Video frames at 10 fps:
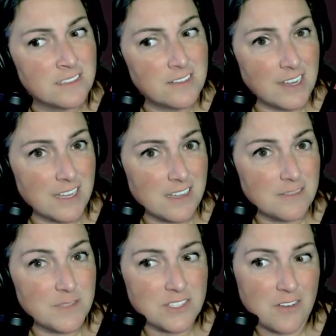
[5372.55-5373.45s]
Right?
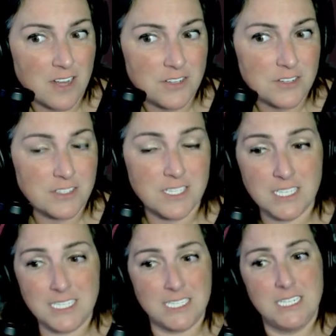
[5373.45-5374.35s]
Mr. Rogers,
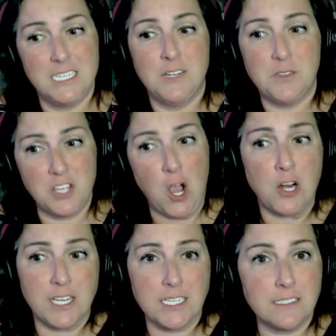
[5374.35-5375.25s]
the
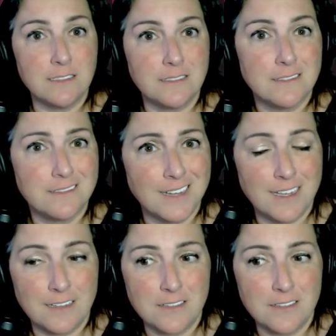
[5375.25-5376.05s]
cardigan, right?